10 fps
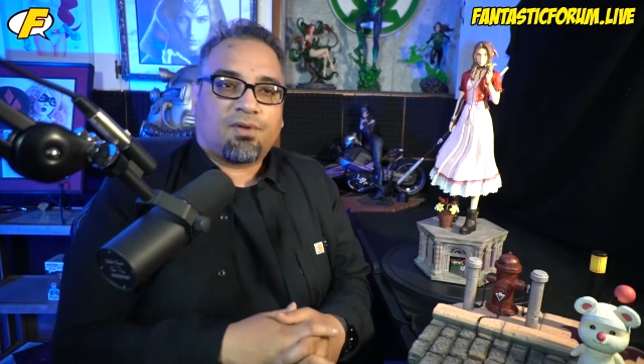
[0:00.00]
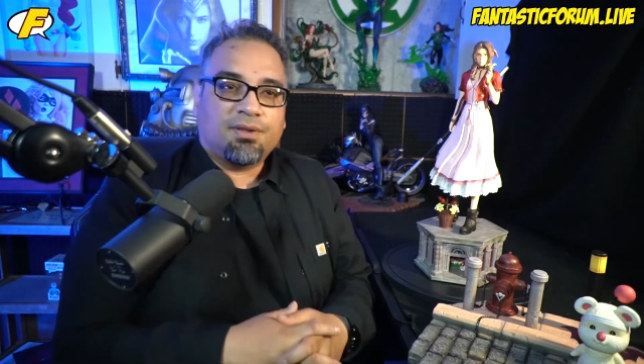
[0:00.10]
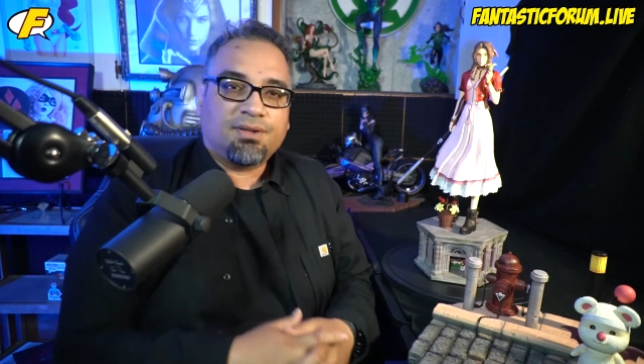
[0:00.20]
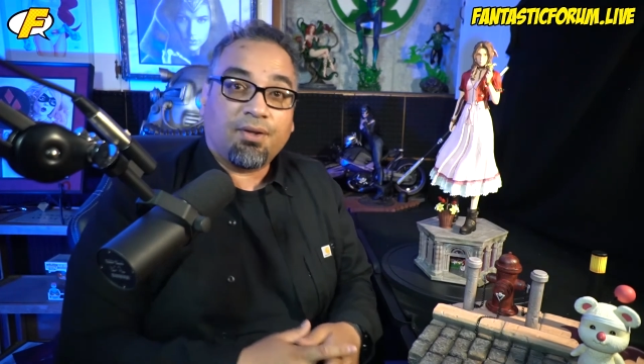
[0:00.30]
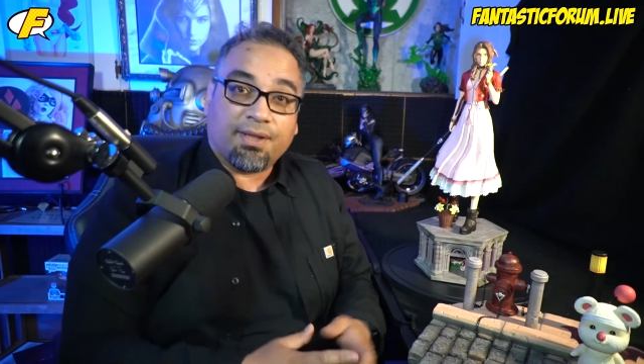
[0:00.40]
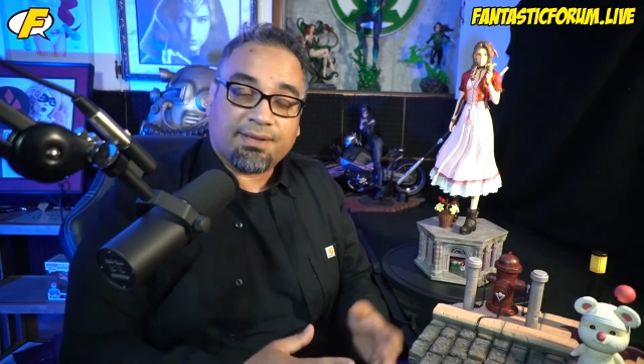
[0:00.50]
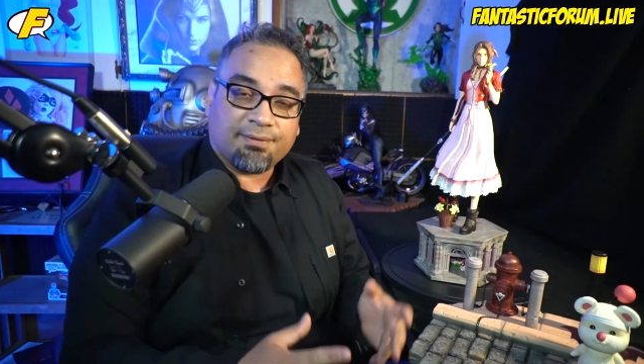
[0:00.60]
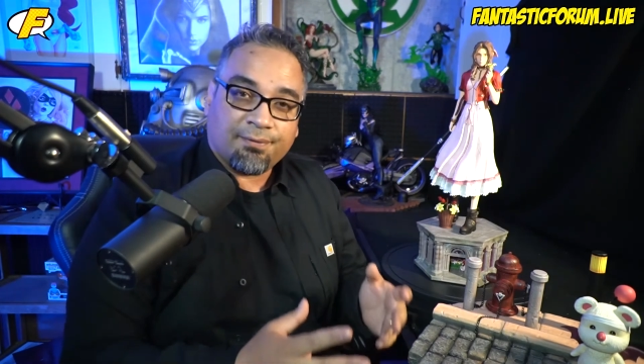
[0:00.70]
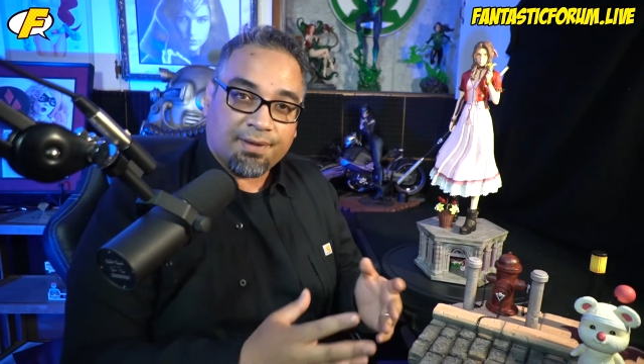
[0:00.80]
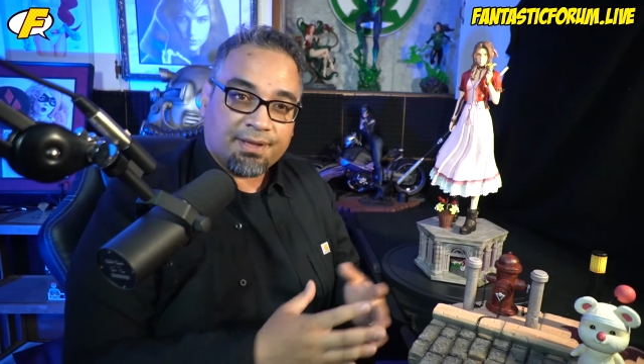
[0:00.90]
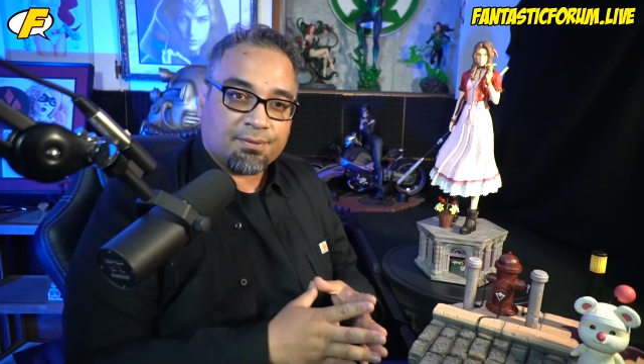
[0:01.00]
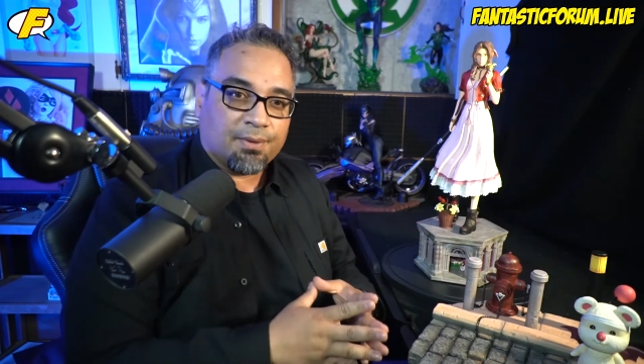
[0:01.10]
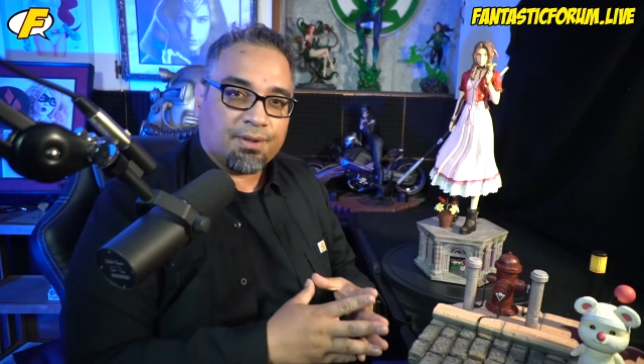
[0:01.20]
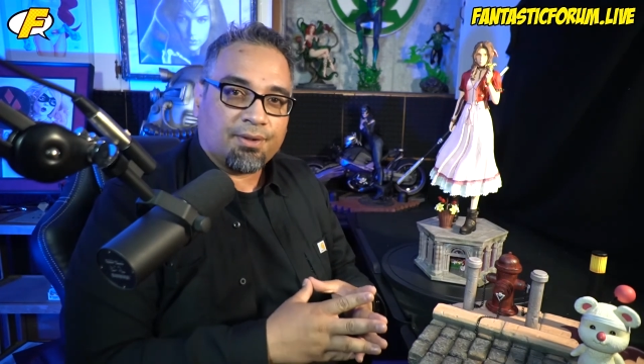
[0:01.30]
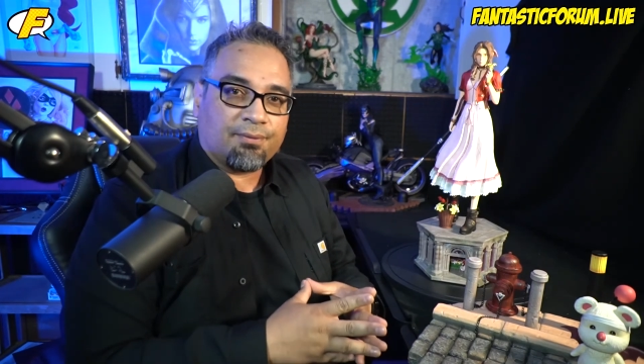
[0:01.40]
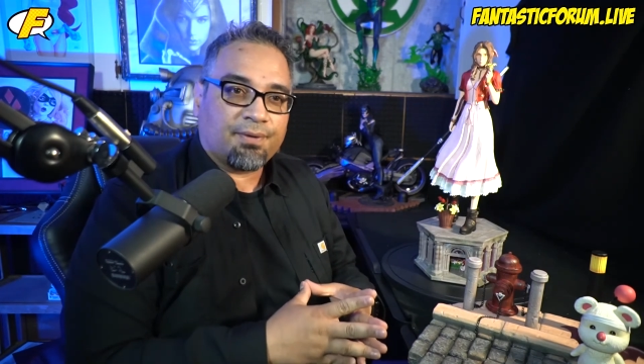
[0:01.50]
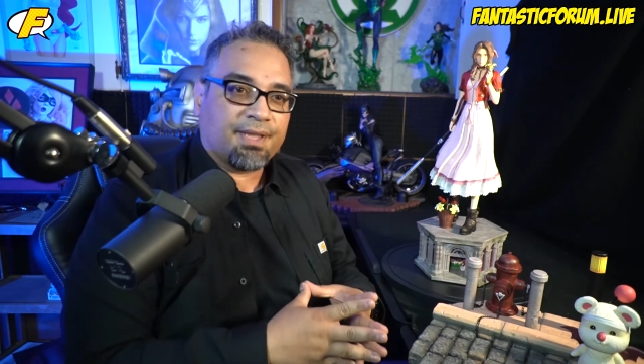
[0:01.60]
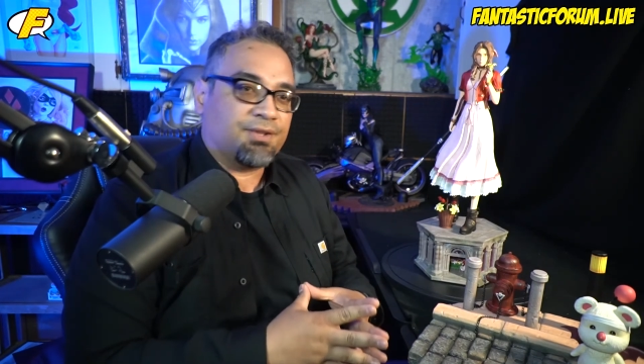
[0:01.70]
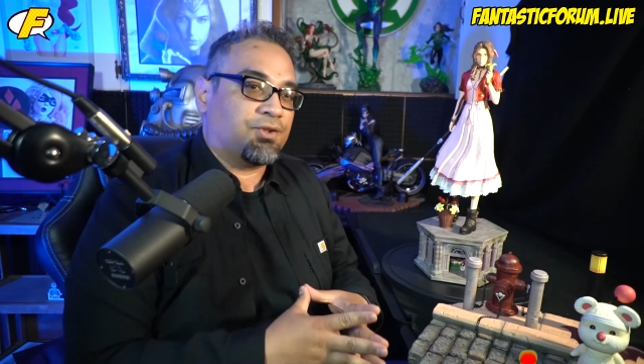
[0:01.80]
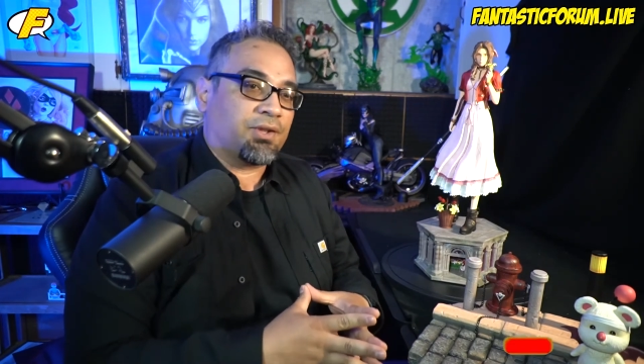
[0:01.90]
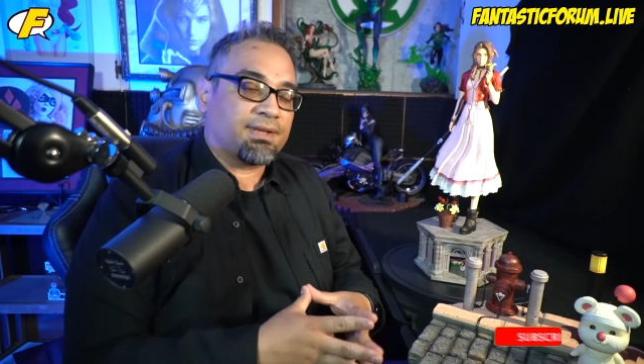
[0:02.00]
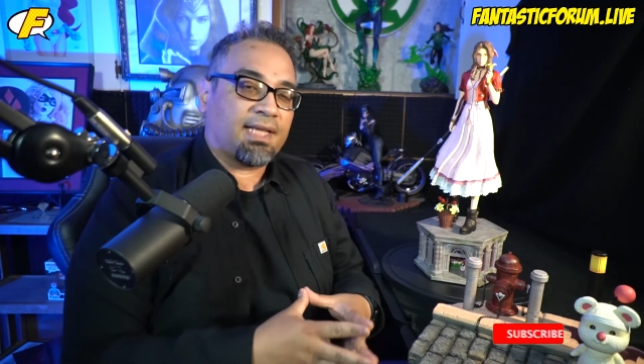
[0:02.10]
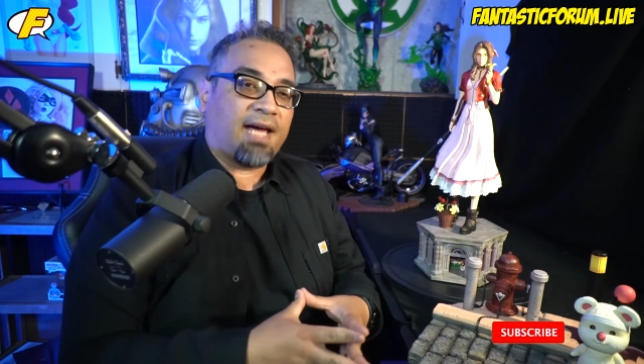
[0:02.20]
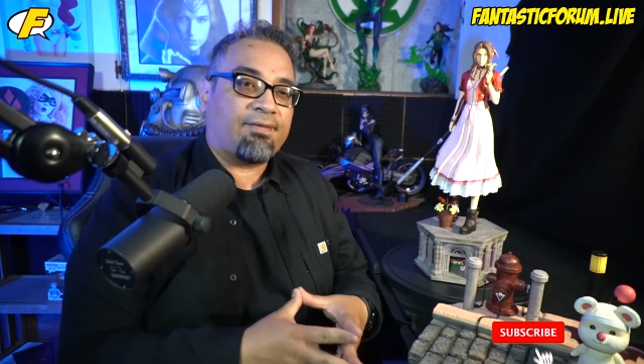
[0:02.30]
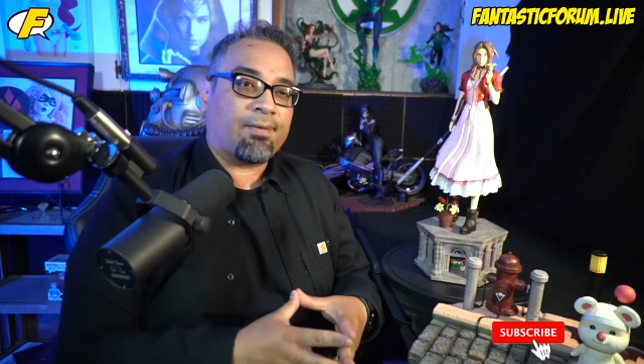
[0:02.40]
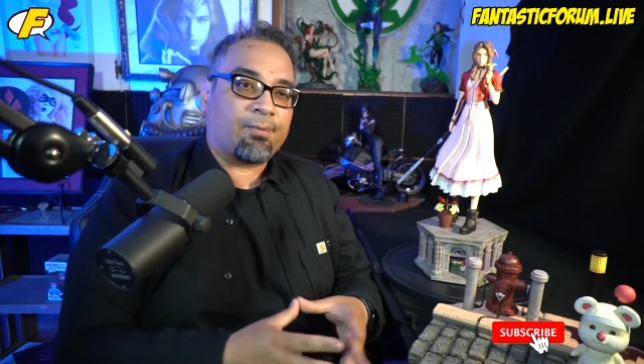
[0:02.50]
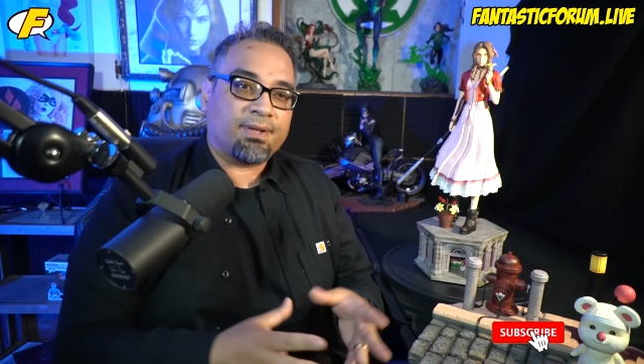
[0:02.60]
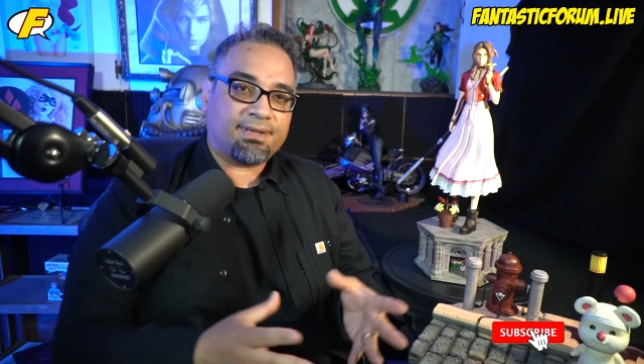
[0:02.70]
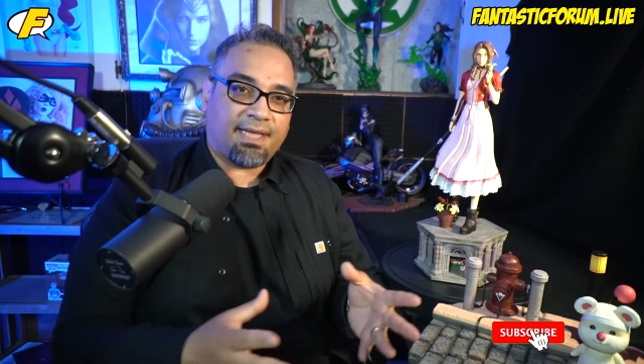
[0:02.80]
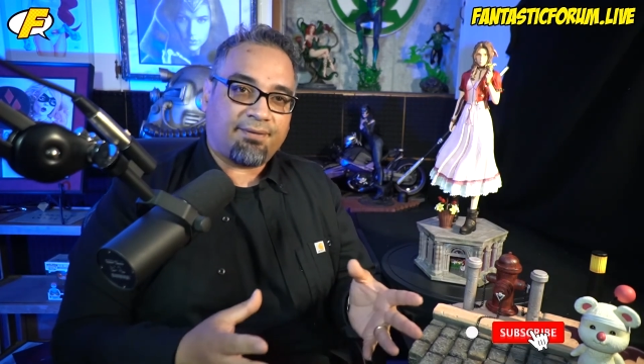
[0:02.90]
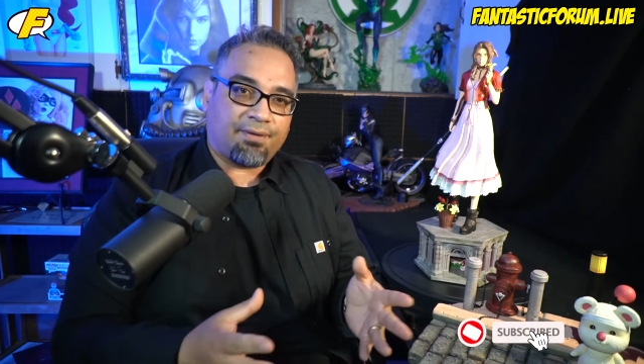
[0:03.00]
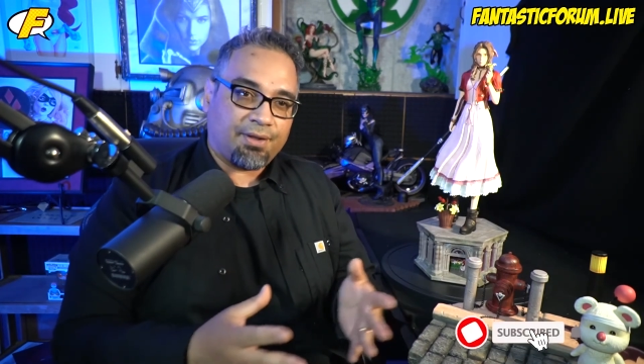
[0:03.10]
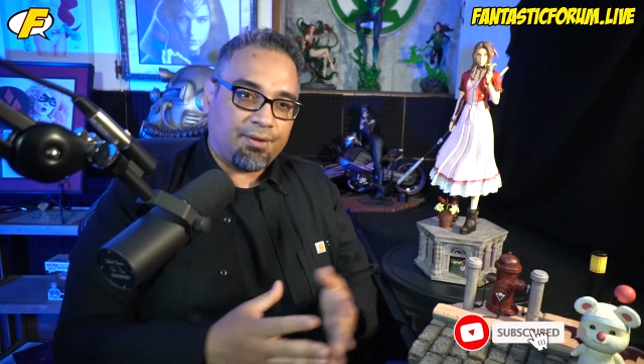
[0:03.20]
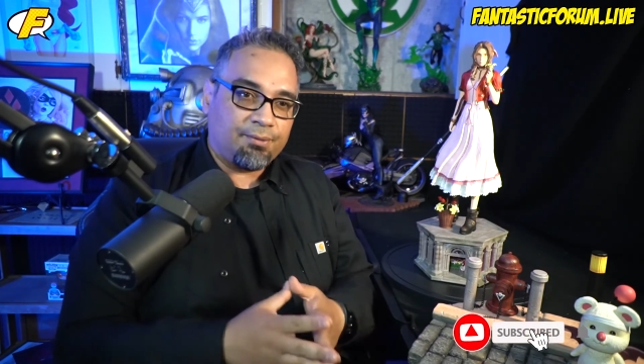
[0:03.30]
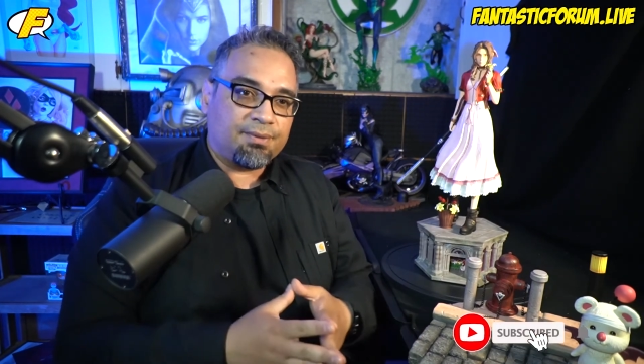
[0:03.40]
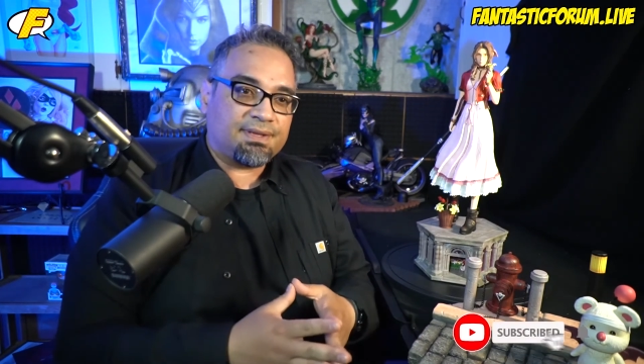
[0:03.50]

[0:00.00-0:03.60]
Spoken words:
So that's it for this one. Don't forget to join us live every Wednesday afternoon,